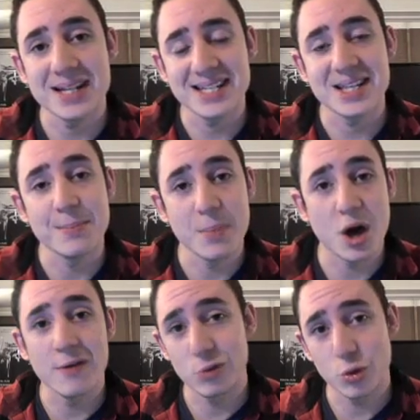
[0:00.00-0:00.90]
the Merv
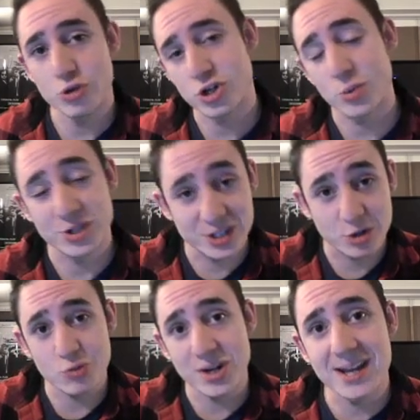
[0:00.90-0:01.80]
launcher, which is a
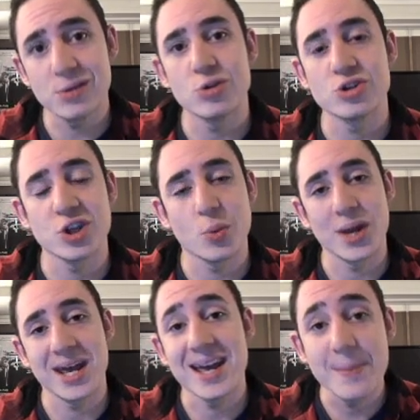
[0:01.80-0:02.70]
grenade launcher that when it
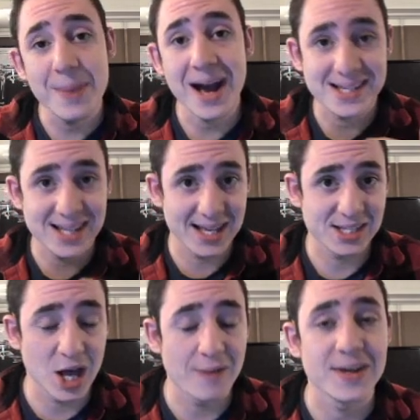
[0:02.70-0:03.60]
impacts a
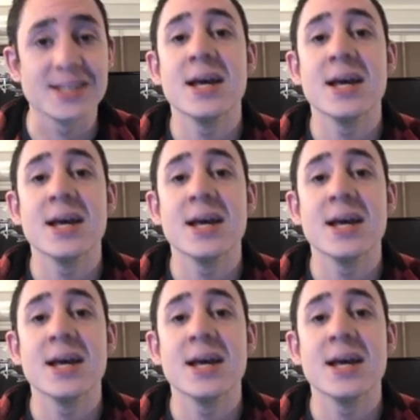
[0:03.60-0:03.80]
surface,